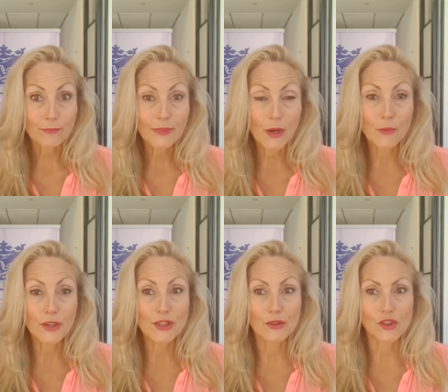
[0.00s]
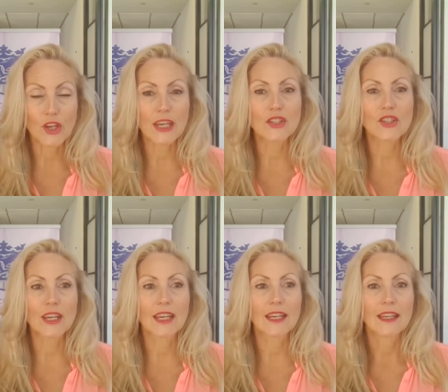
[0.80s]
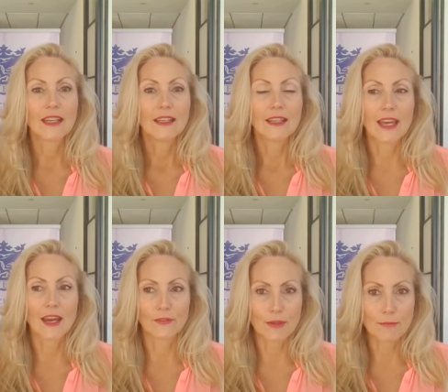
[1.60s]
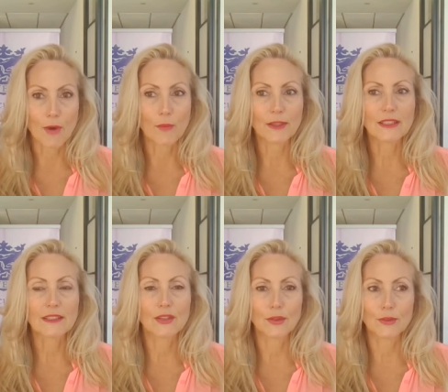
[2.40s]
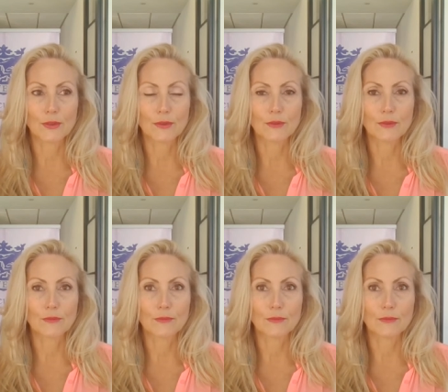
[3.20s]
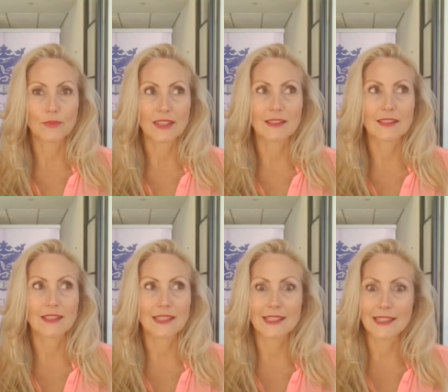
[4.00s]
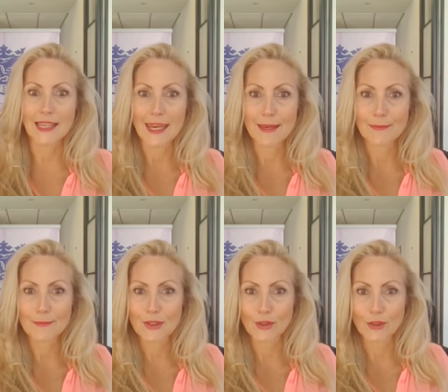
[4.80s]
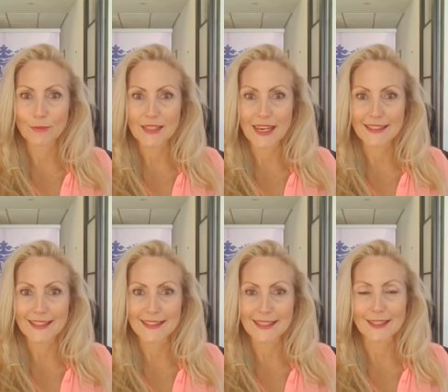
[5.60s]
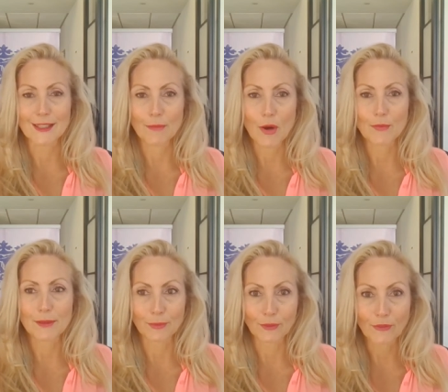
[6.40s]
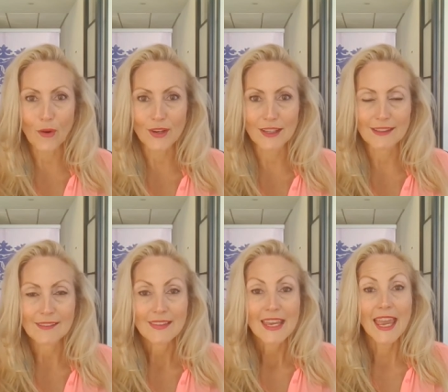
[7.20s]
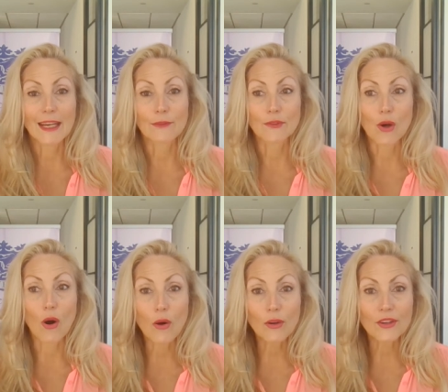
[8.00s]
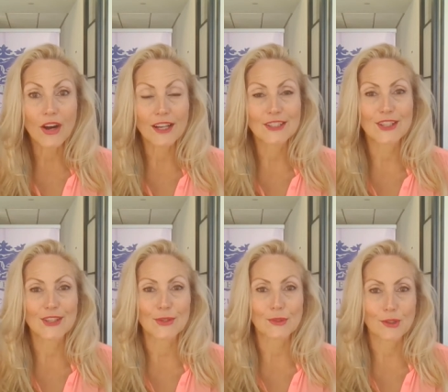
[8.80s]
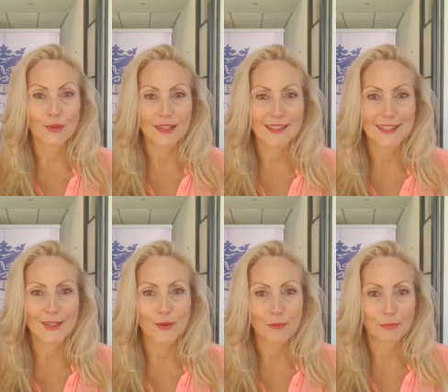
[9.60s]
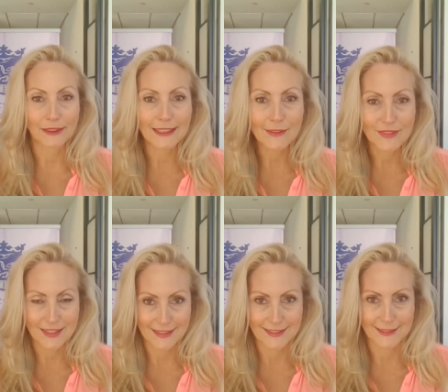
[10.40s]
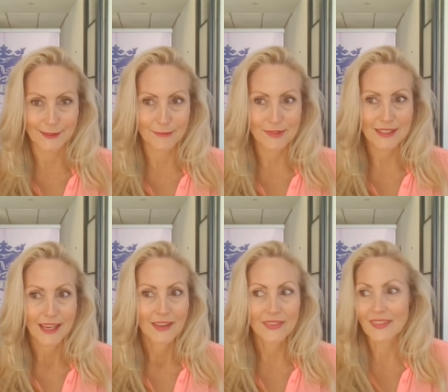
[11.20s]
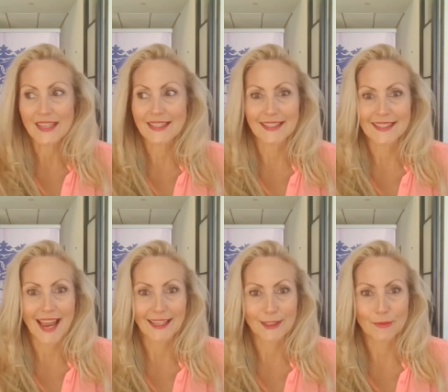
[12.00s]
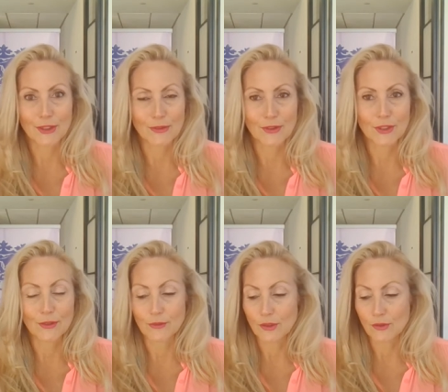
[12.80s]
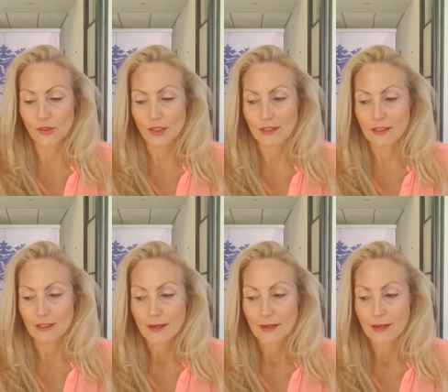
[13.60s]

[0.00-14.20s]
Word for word: where you're changing every moment to the same circumstances as the moment before. And if you hold on to those crusty old belief systems, then that's exactly what you do. You just